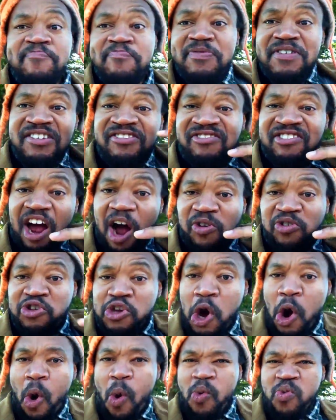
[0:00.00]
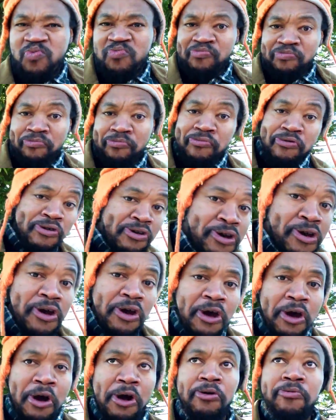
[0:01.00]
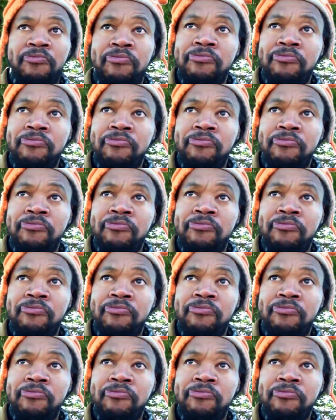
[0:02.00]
Peace out, yo. Yeah.